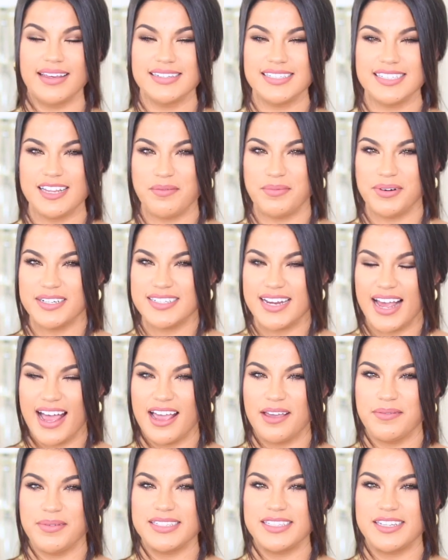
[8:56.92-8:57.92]
think
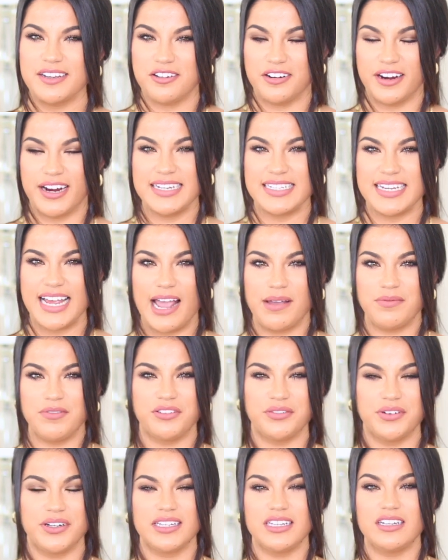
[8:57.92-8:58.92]
summertime is a great time
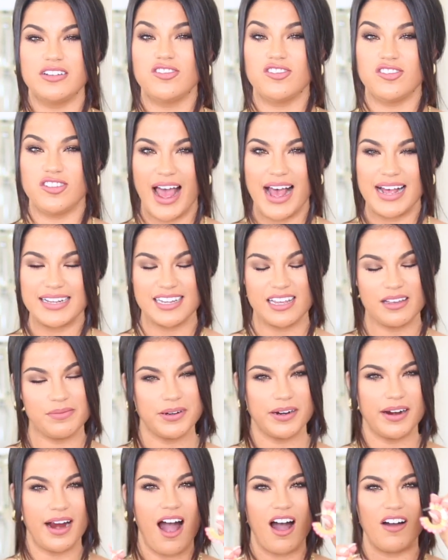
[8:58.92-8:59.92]
to really jazz up your